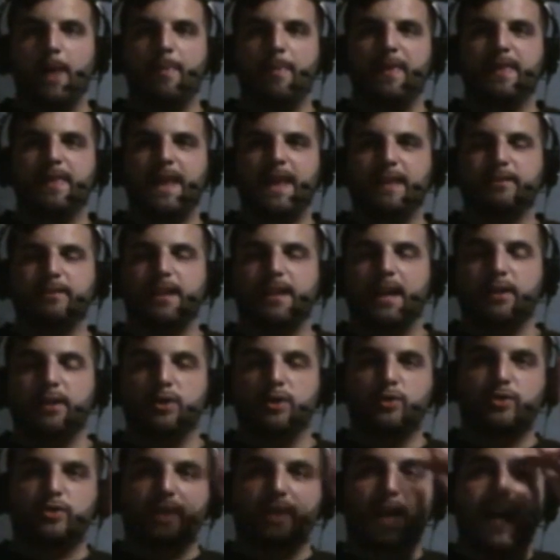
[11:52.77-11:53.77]
That's not
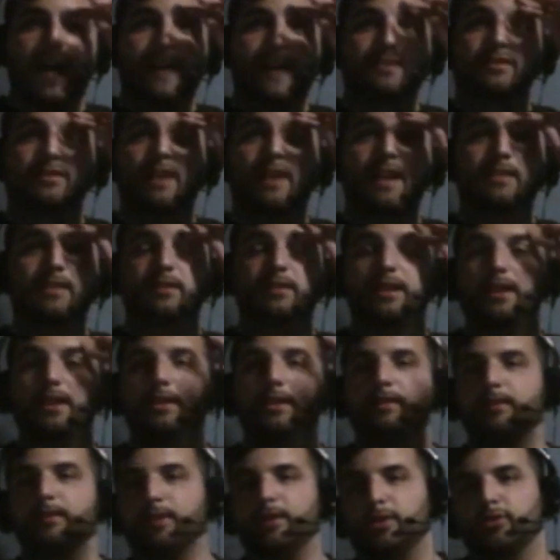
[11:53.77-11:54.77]
usually as likely.
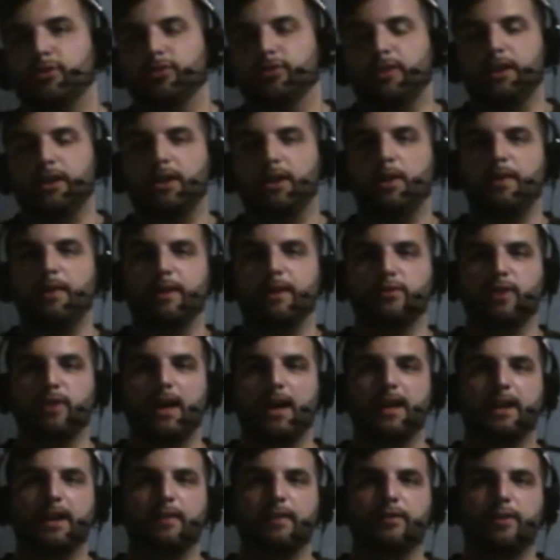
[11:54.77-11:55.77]
Usually, they try
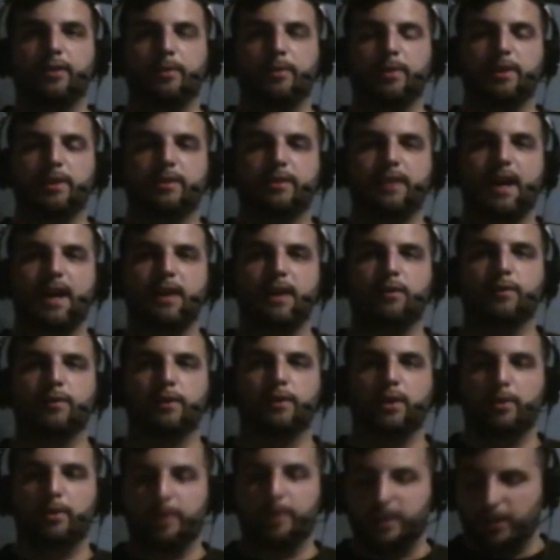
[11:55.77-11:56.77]
to give someone the title for a
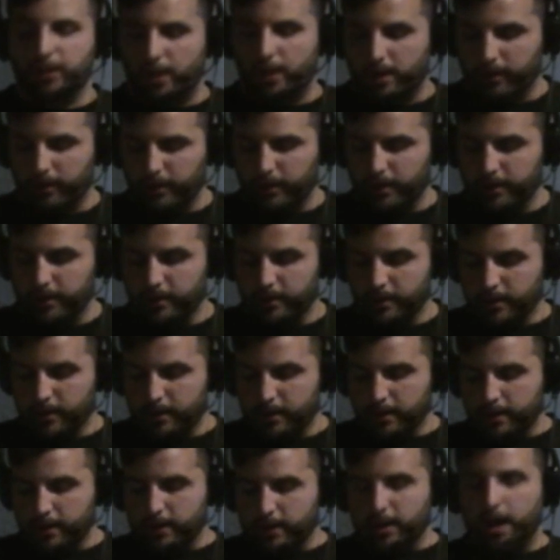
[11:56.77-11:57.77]
little bit longer.
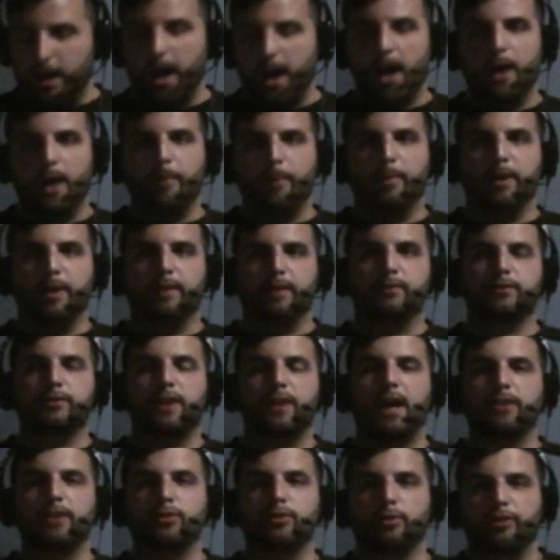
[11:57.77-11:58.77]
But
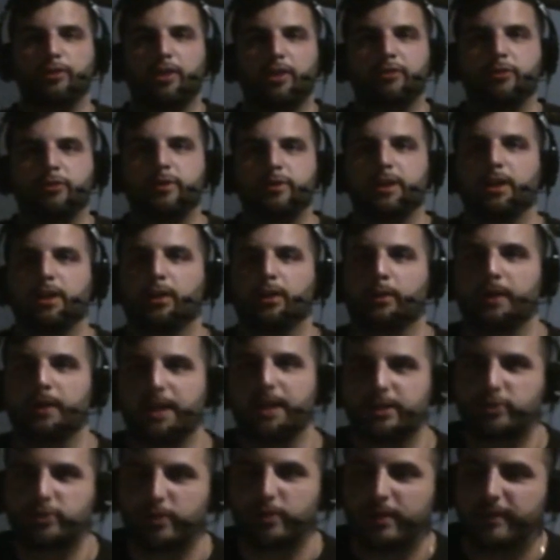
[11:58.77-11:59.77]
Sasha was also dealing with
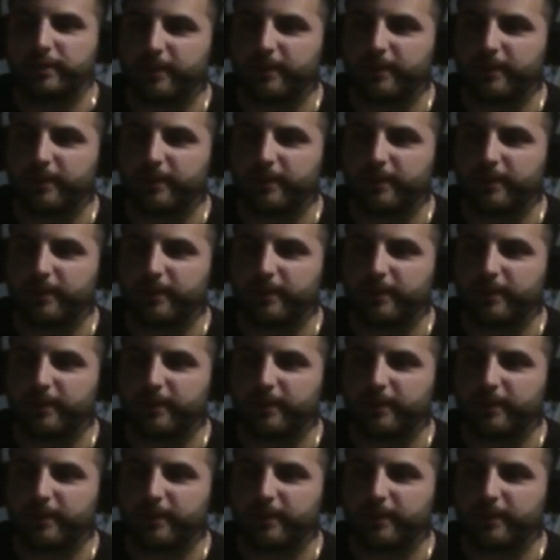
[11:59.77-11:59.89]
injuries at the